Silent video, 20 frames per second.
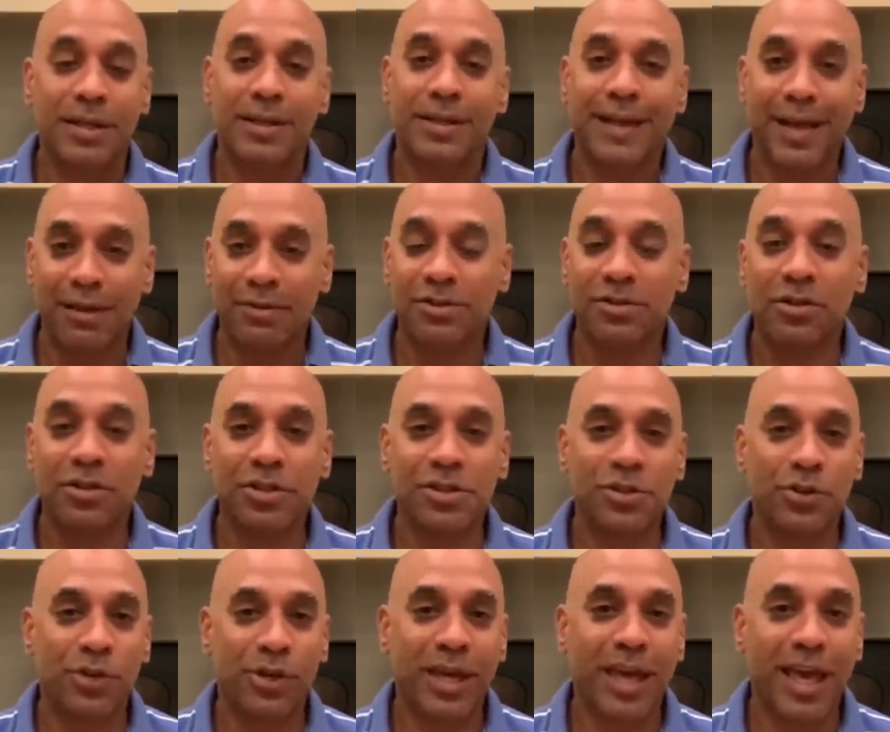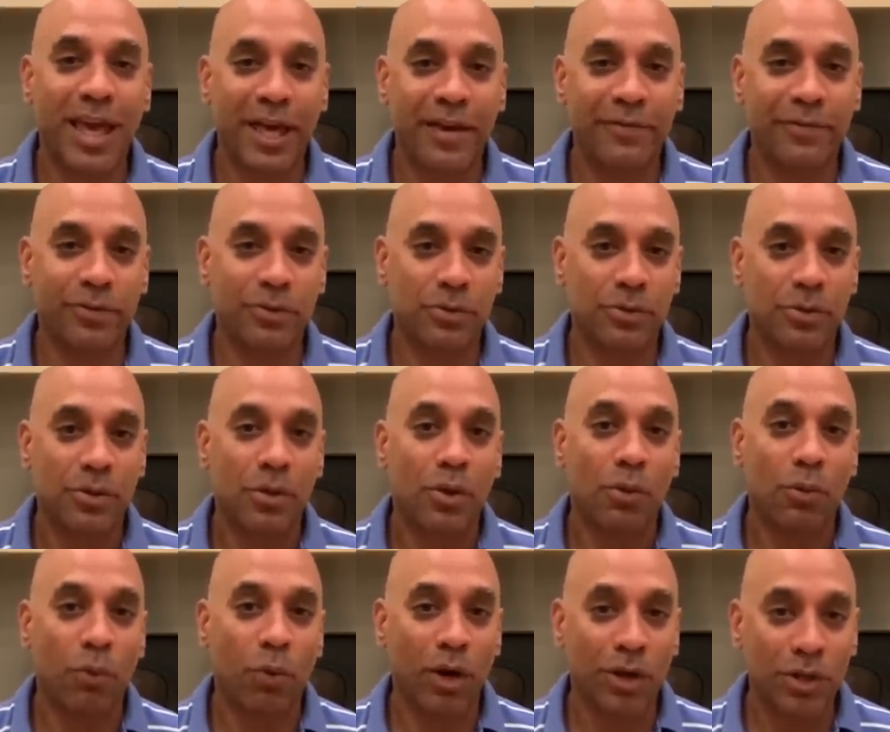Now, as long as you're careful
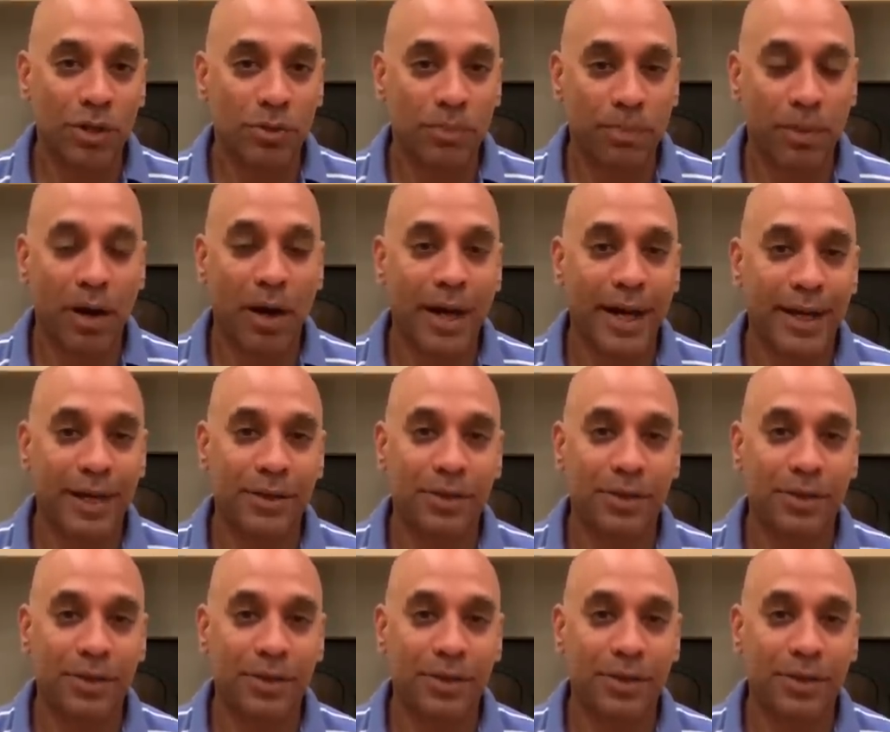what you buy and